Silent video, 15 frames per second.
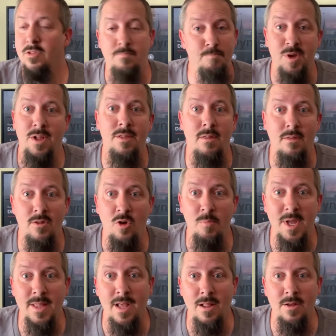Building
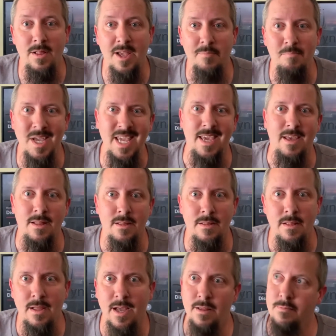snowmen that look like Mickey.
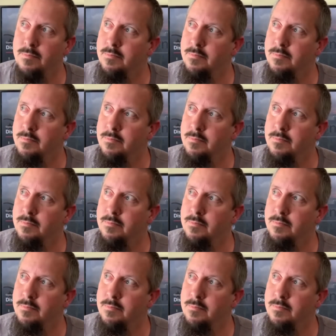Like...